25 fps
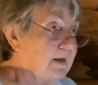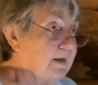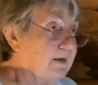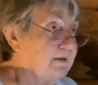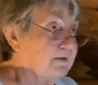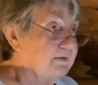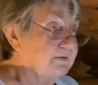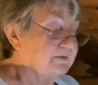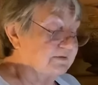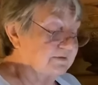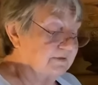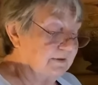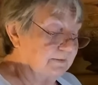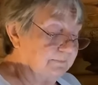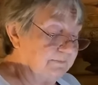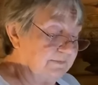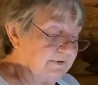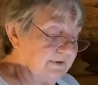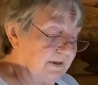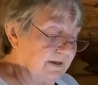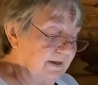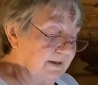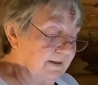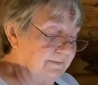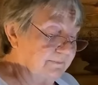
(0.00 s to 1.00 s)

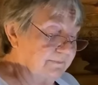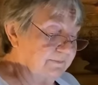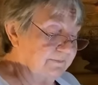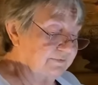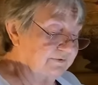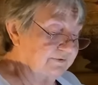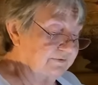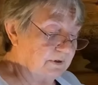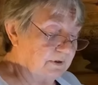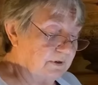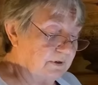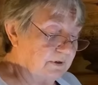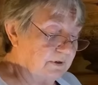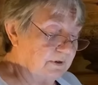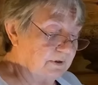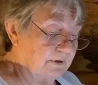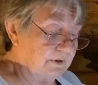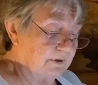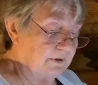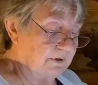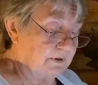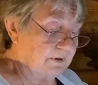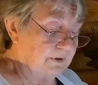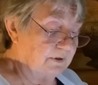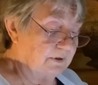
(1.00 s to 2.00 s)
Sometimes we
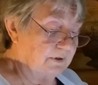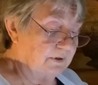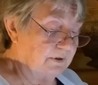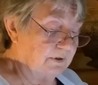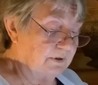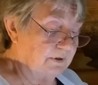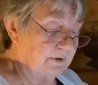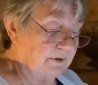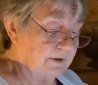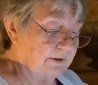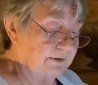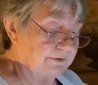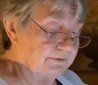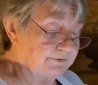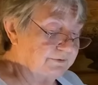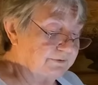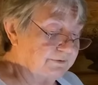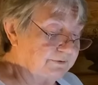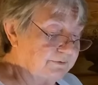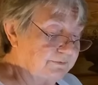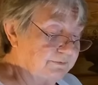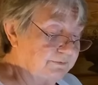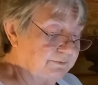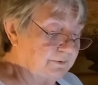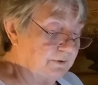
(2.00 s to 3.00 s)
try too hard to
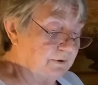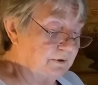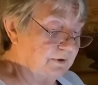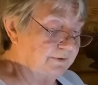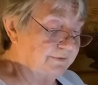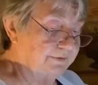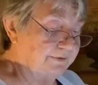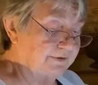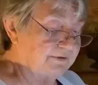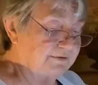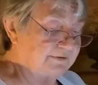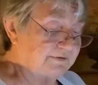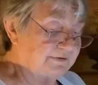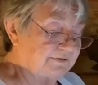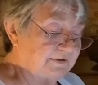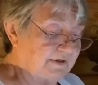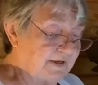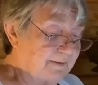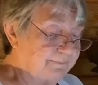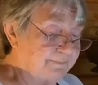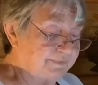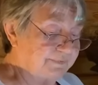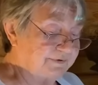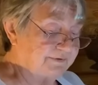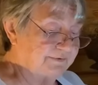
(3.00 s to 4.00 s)
do all these
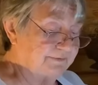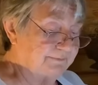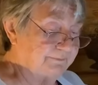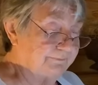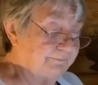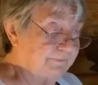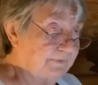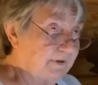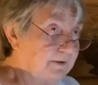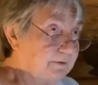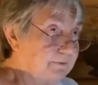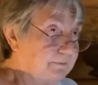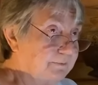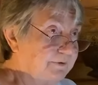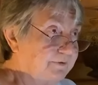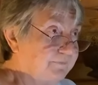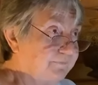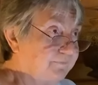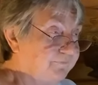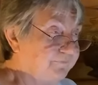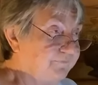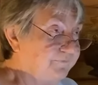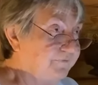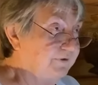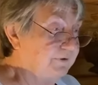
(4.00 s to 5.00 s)
steps and we
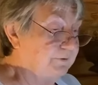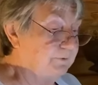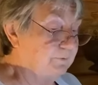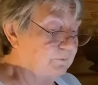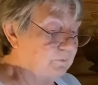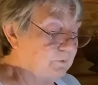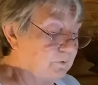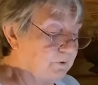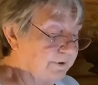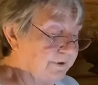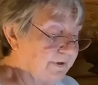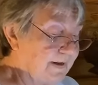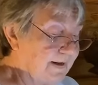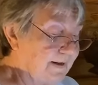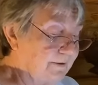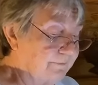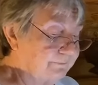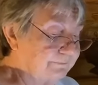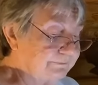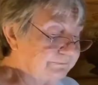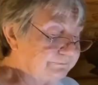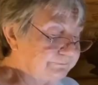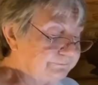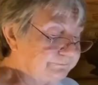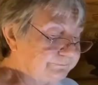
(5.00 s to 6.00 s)
feel worn out.
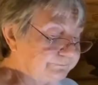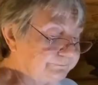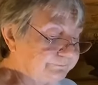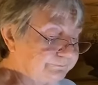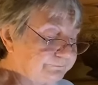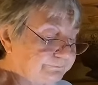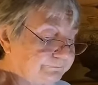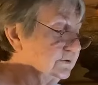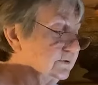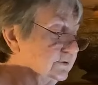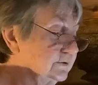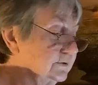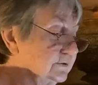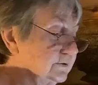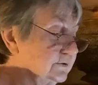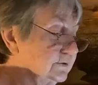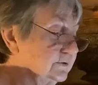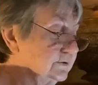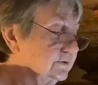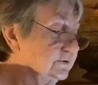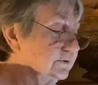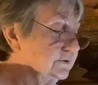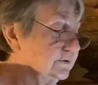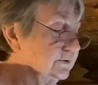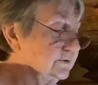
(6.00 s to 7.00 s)

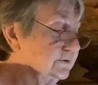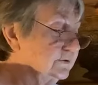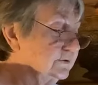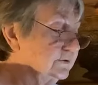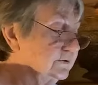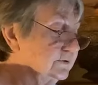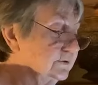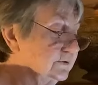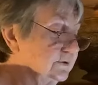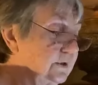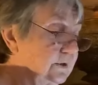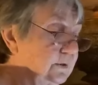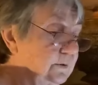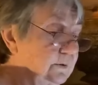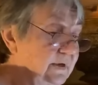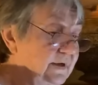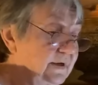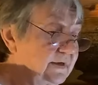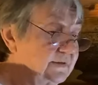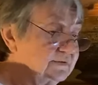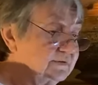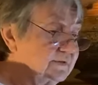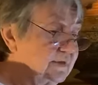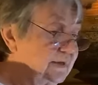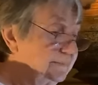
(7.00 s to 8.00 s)
So,
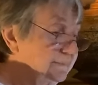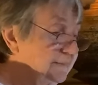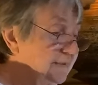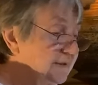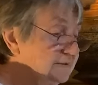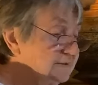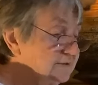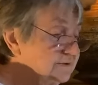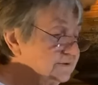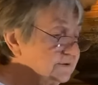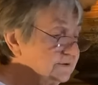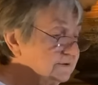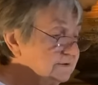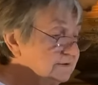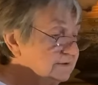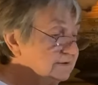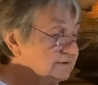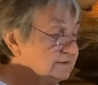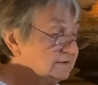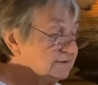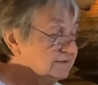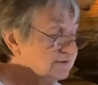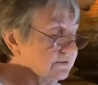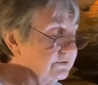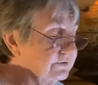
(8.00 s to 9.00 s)
as I mentioned
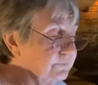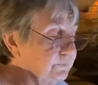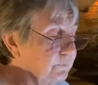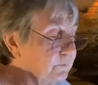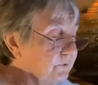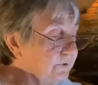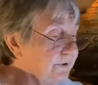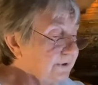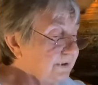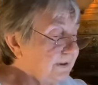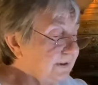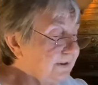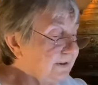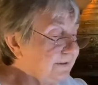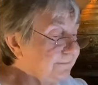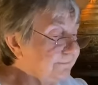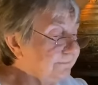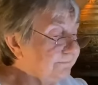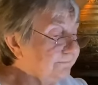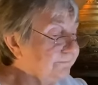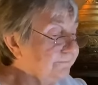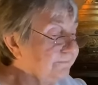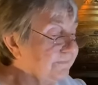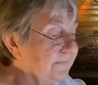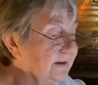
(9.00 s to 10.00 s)
this morning,
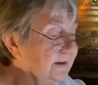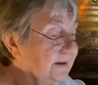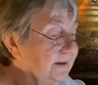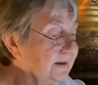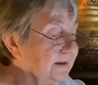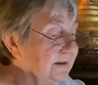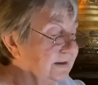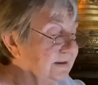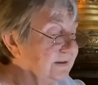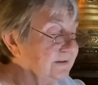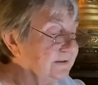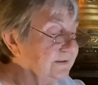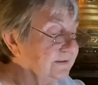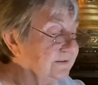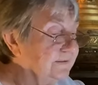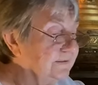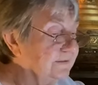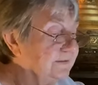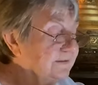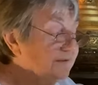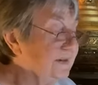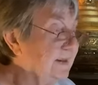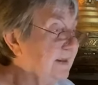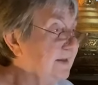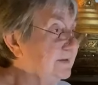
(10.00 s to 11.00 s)

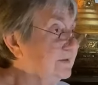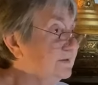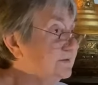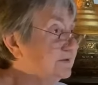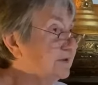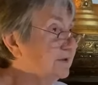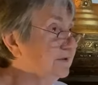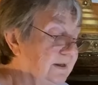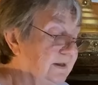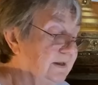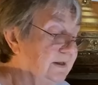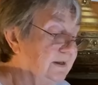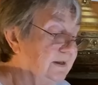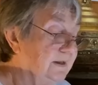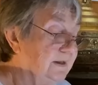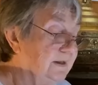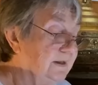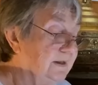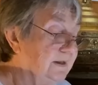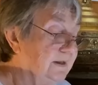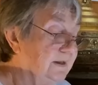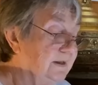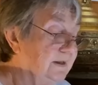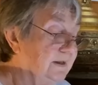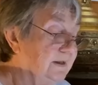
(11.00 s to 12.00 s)
that is a good
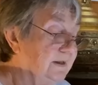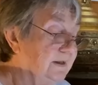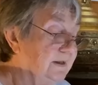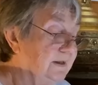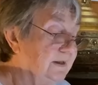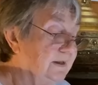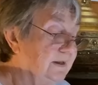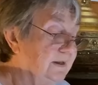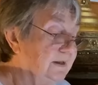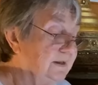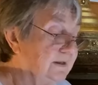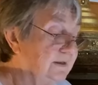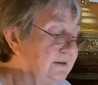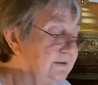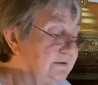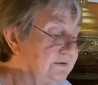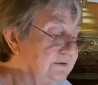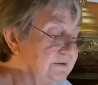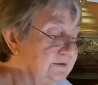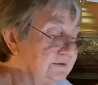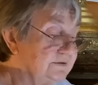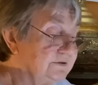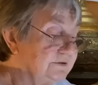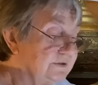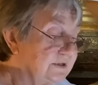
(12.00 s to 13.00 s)
time to
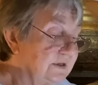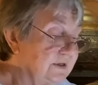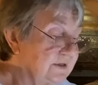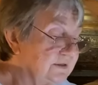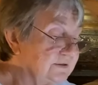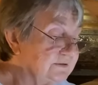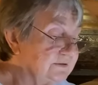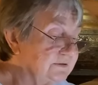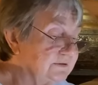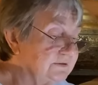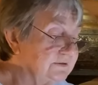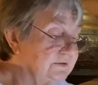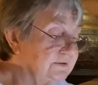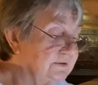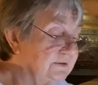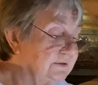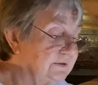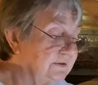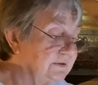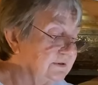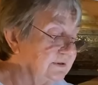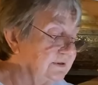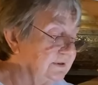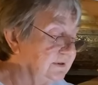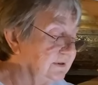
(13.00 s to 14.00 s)
just
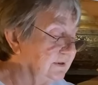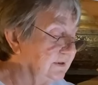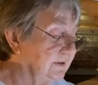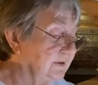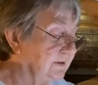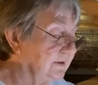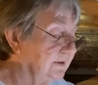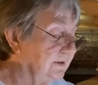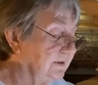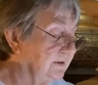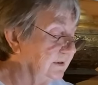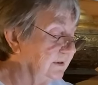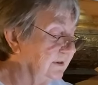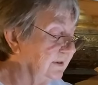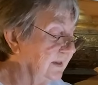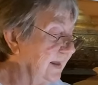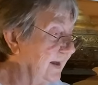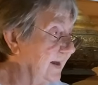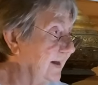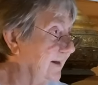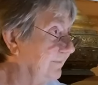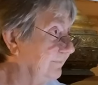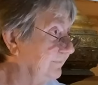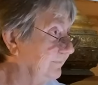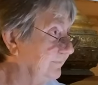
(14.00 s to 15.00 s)

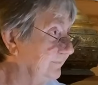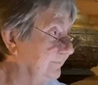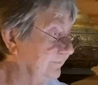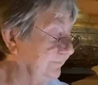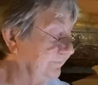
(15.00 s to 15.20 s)
laugh.